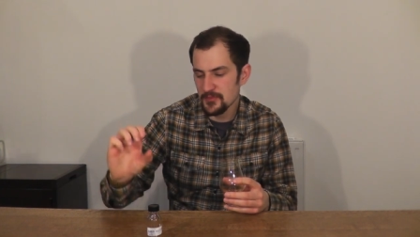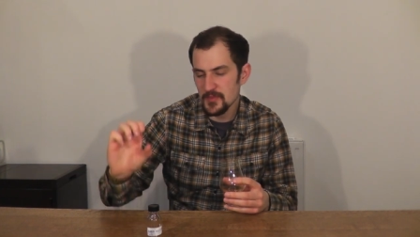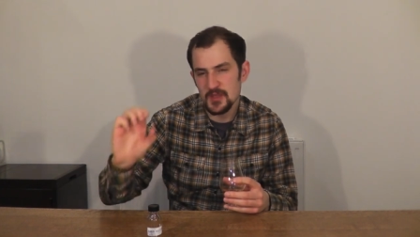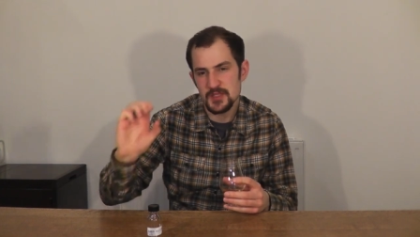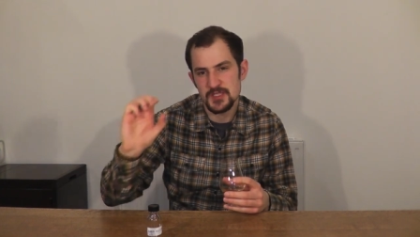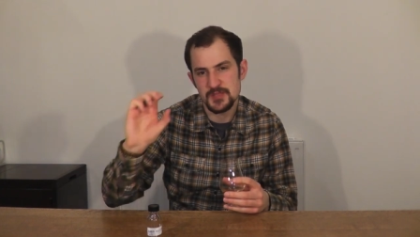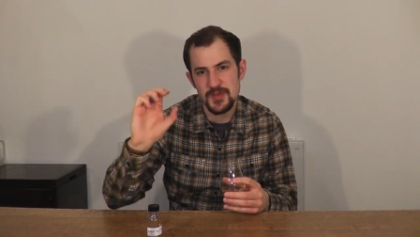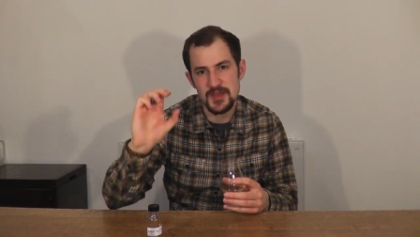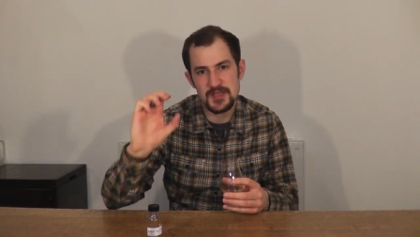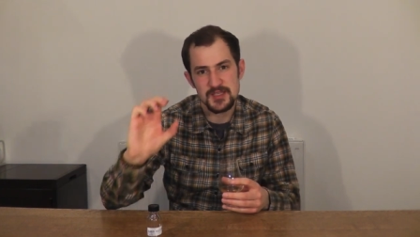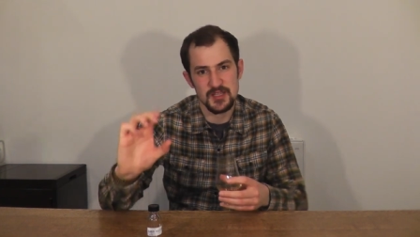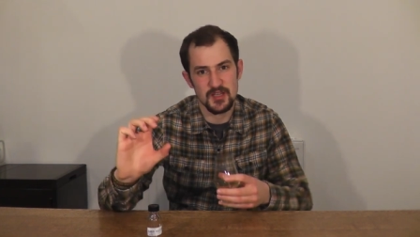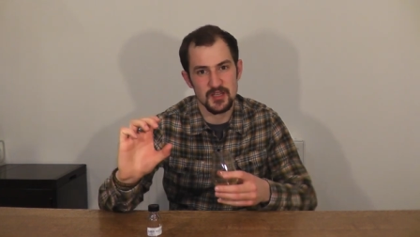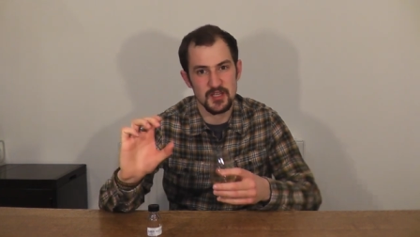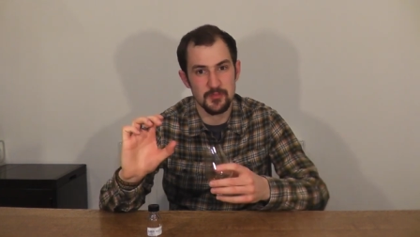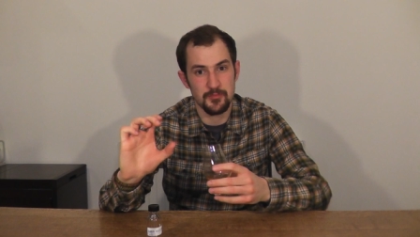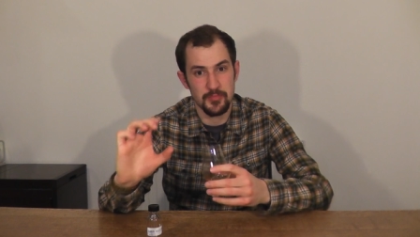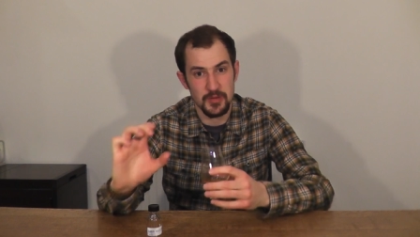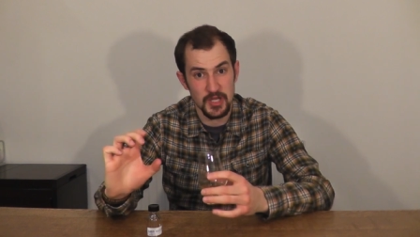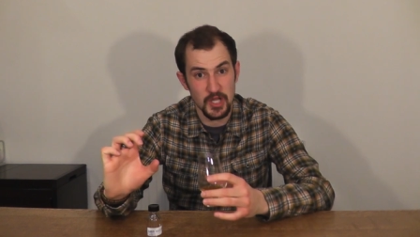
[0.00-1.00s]
it's basically
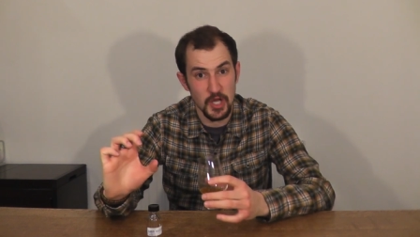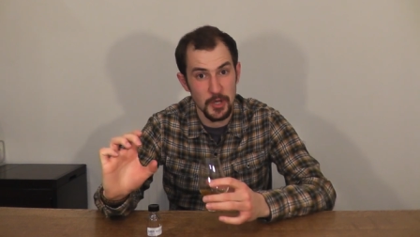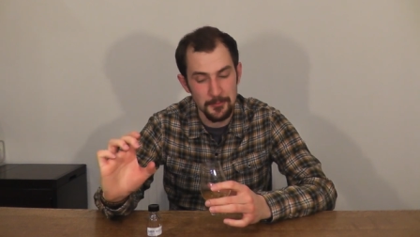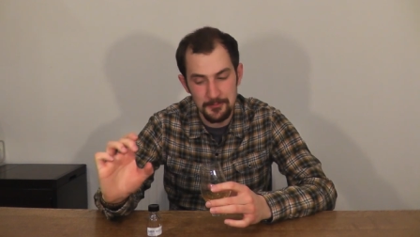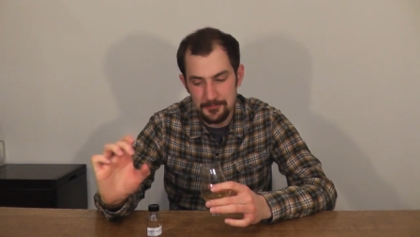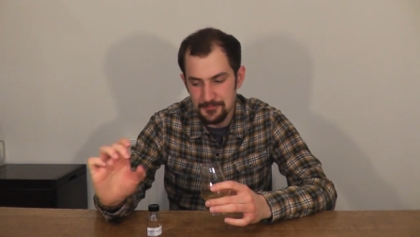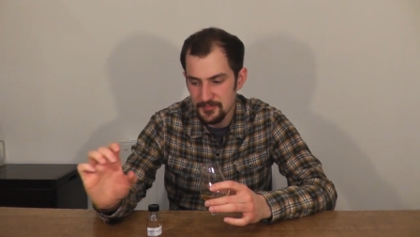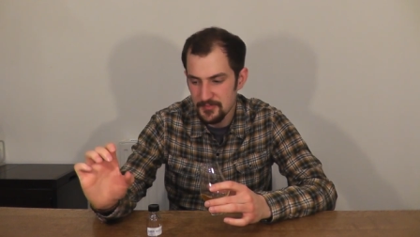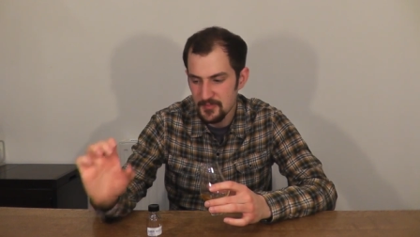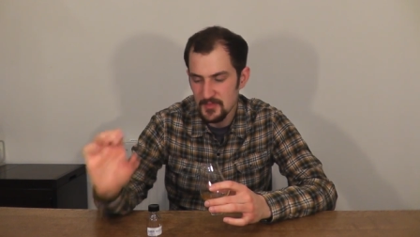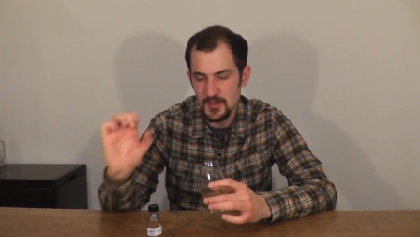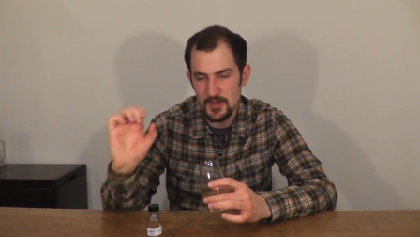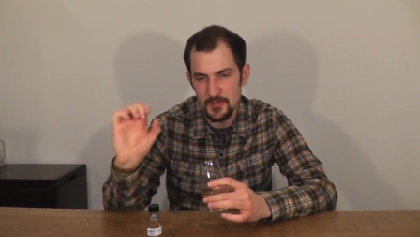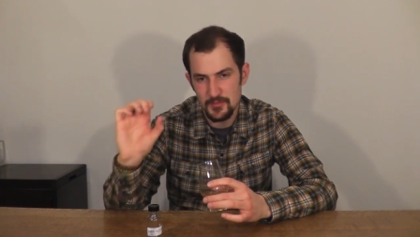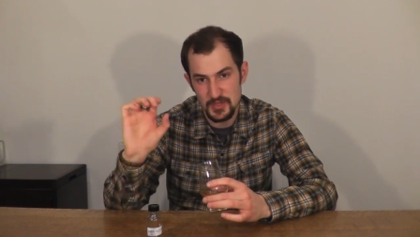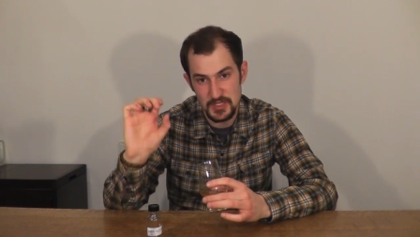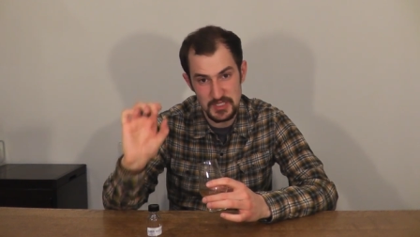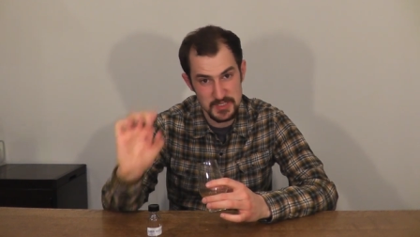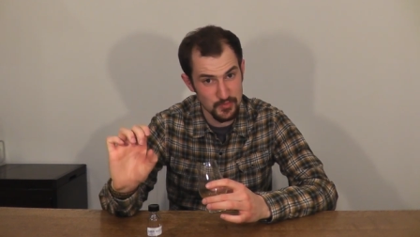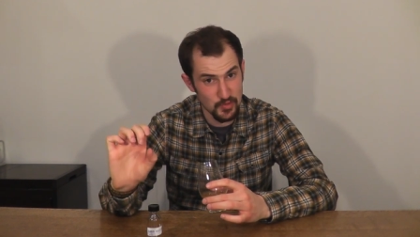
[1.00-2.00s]
like a plum
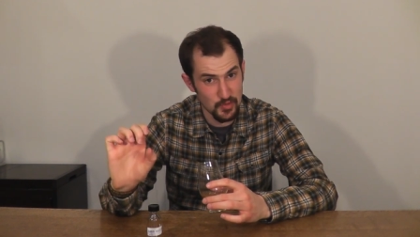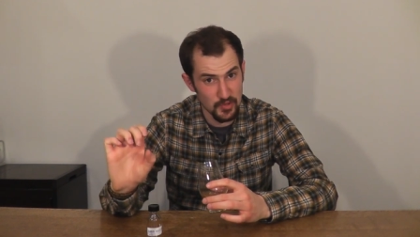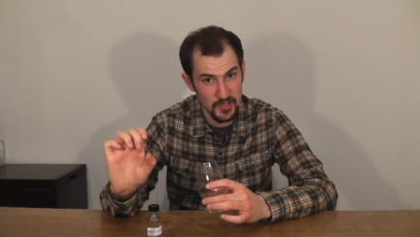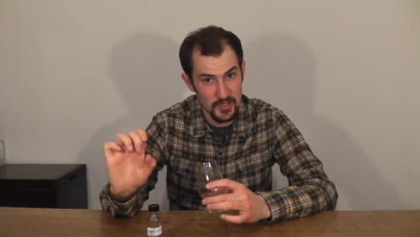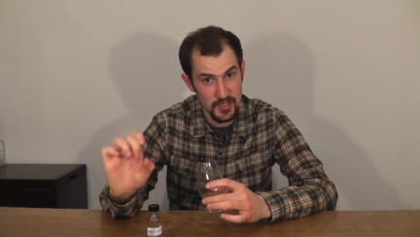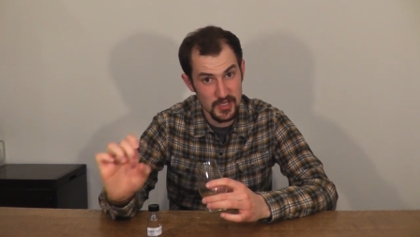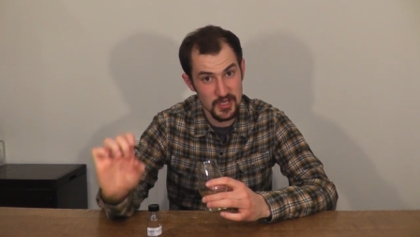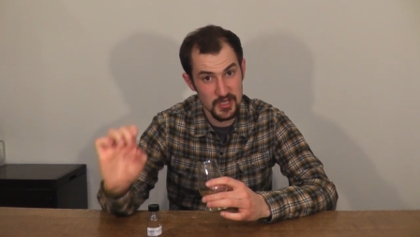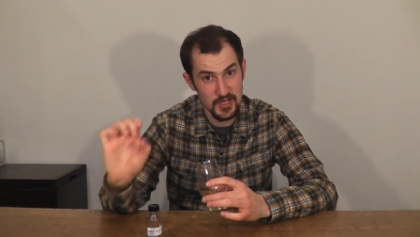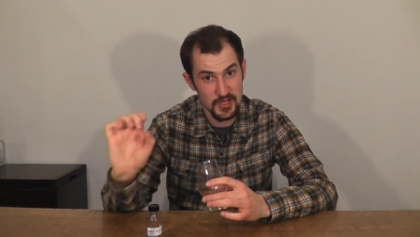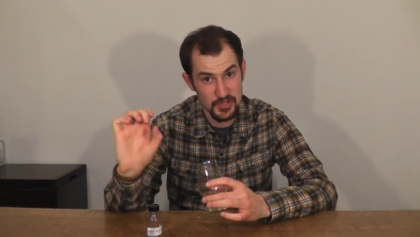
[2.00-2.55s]
but smaller